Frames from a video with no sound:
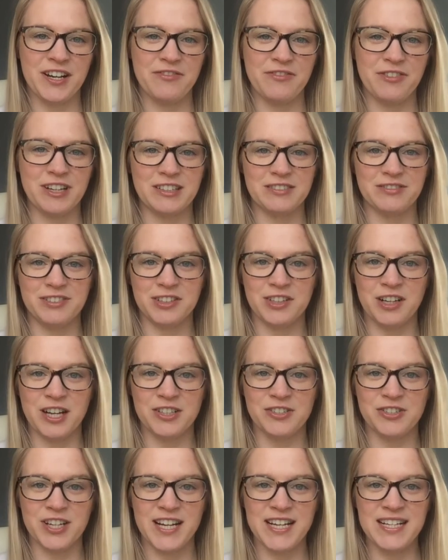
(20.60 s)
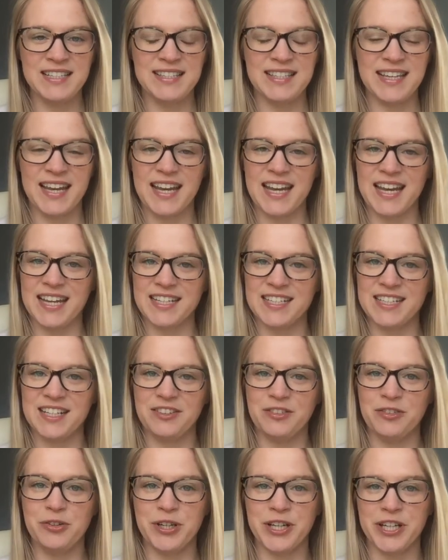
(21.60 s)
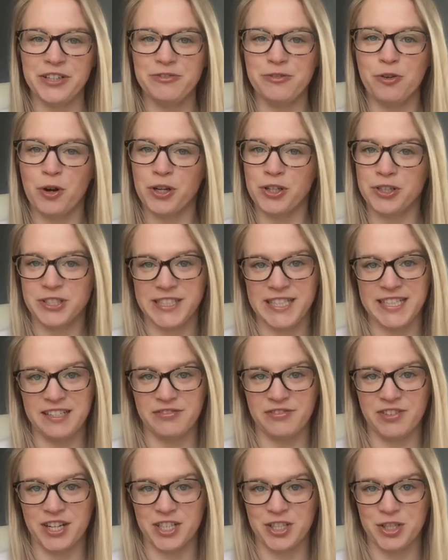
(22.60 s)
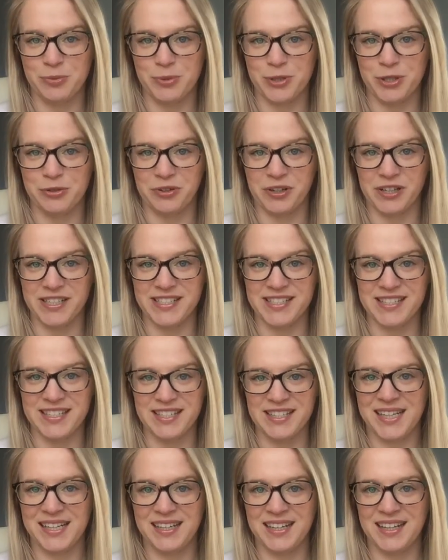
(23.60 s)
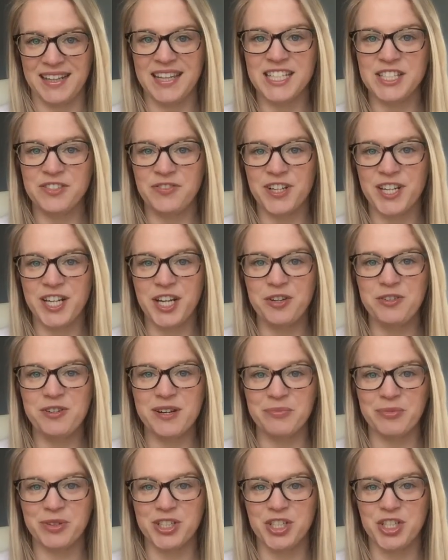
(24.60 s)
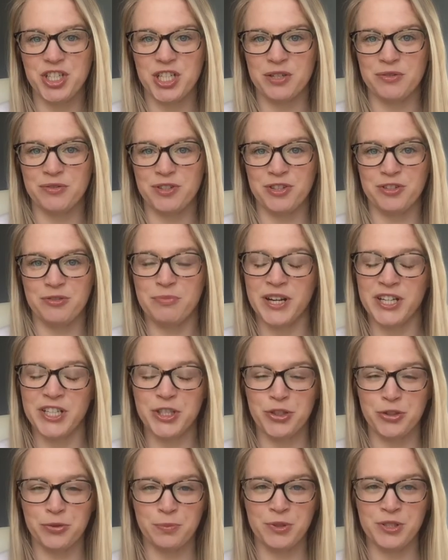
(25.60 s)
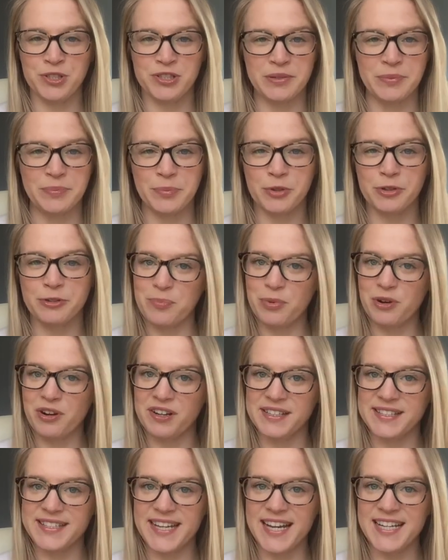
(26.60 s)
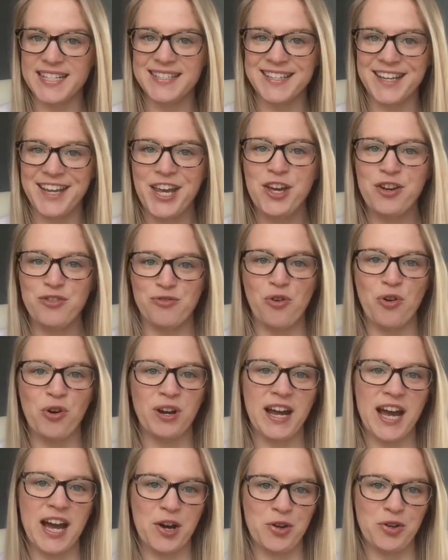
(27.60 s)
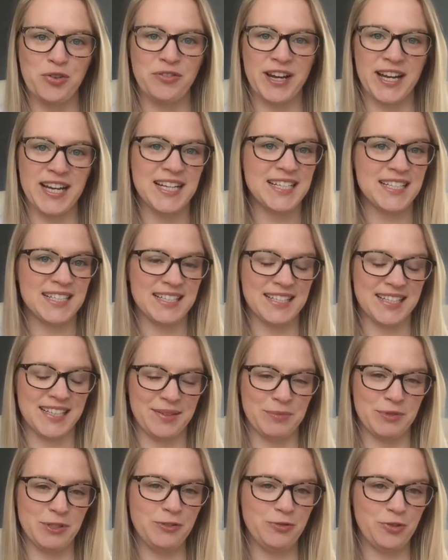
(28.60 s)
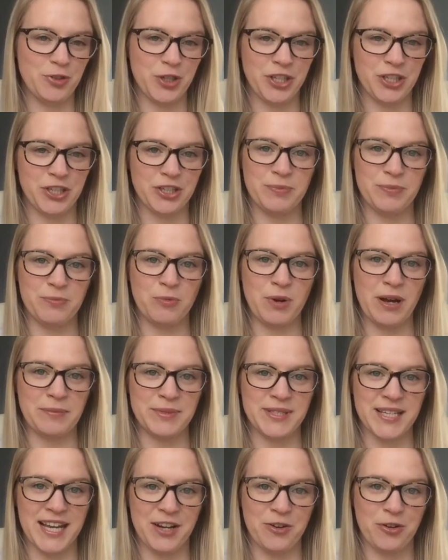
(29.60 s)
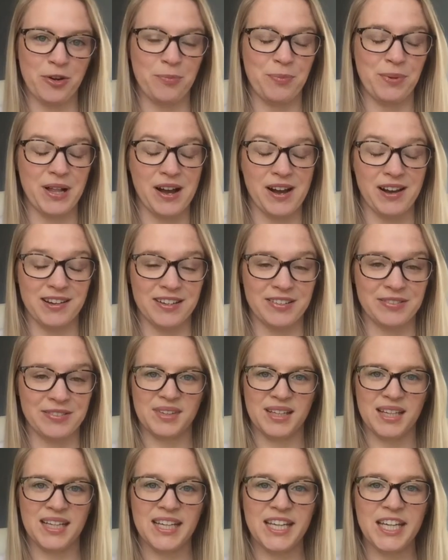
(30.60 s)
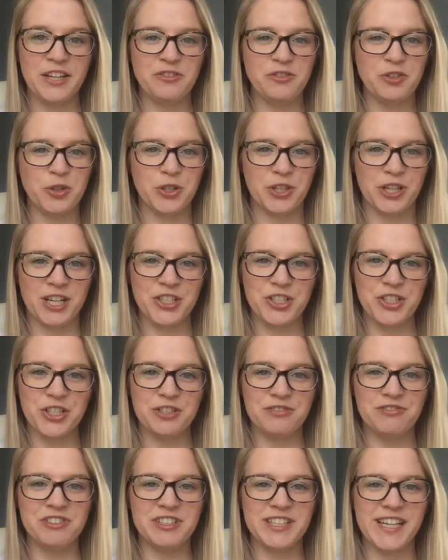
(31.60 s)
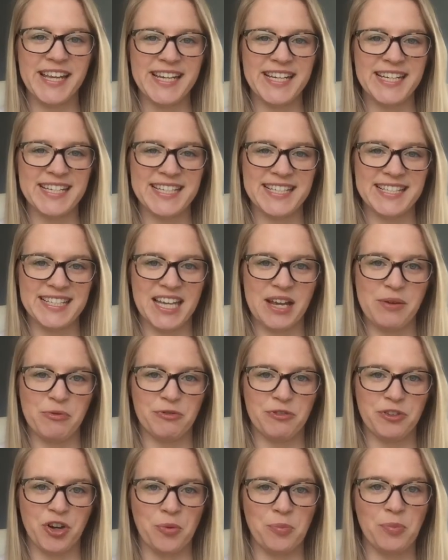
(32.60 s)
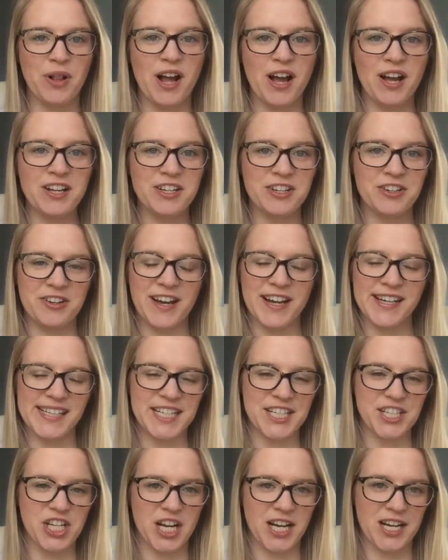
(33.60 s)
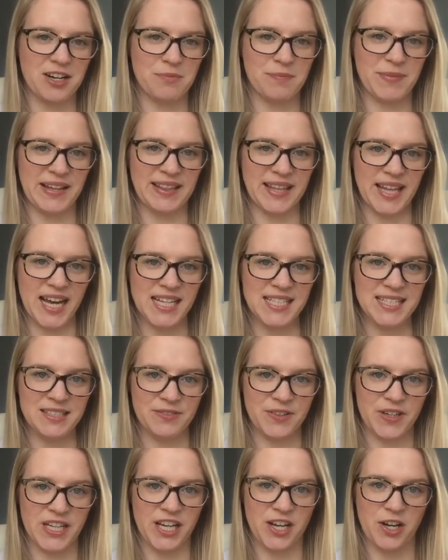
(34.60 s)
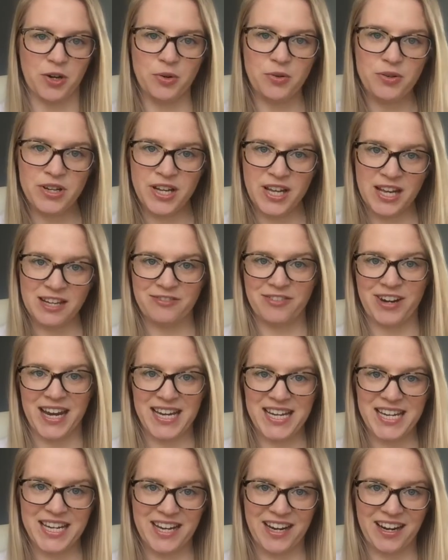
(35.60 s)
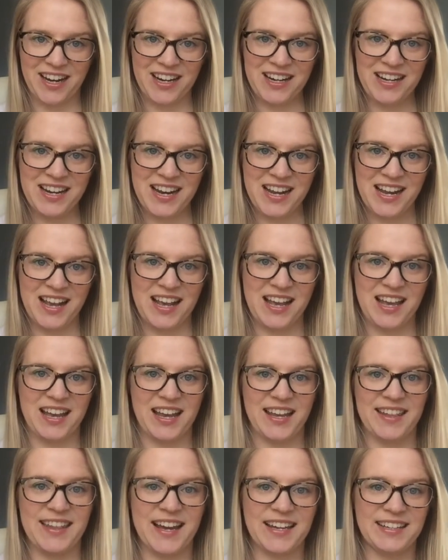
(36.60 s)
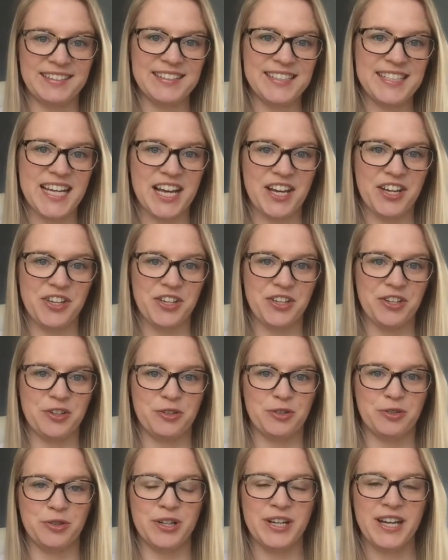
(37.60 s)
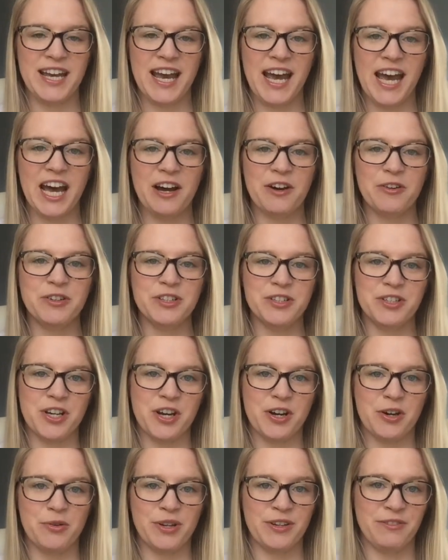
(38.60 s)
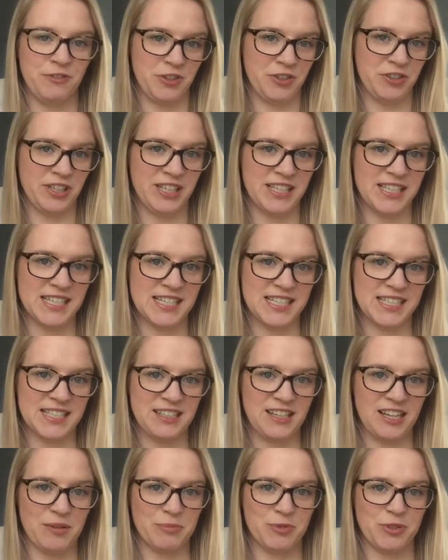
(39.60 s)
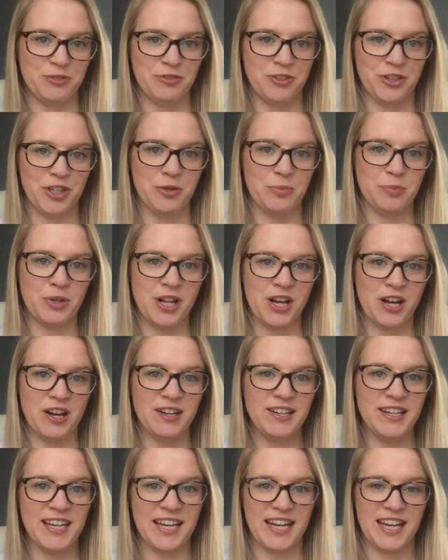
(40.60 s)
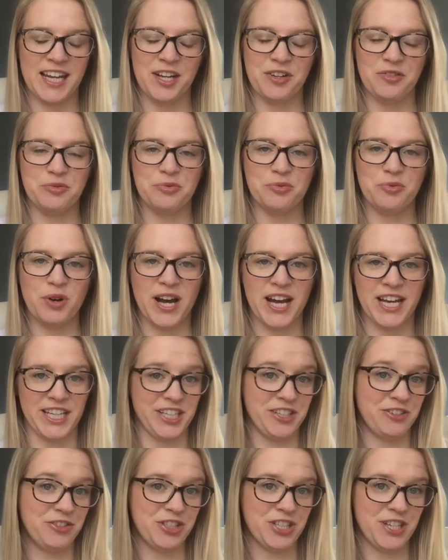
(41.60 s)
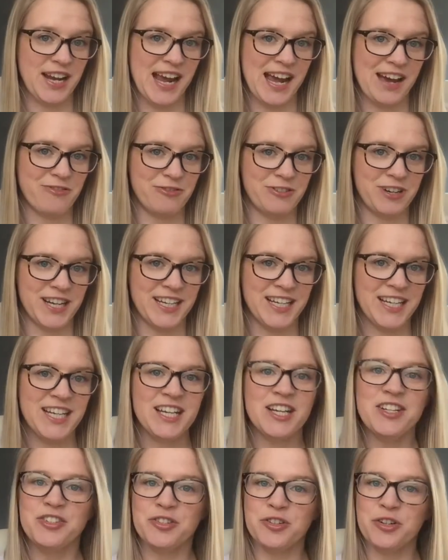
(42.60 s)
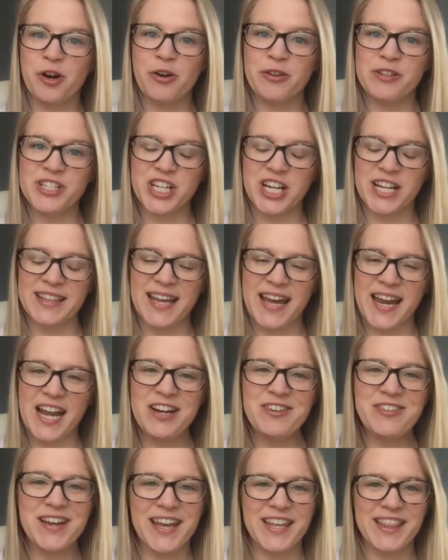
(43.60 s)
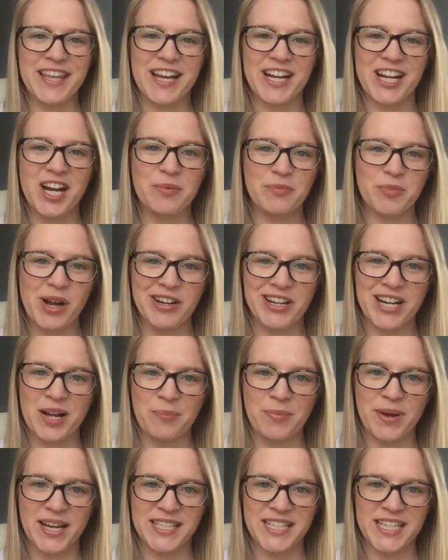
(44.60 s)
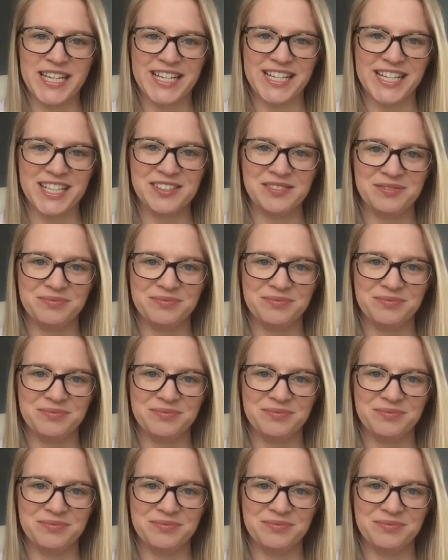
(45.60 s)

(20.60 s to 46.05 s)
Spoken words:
Artful Contracts and a lawyer for creative entrepreneurs. In this video, I'm going to share with you my super simple process for how to write a disclaimer for your website or blog. If you're not sure if you need a disclaimer for your blog, go ahead and check out my last video right here, and that'll tell you how to know if you need a disclaimer for your blog and why you should have one. So go check that out and then come right on back here.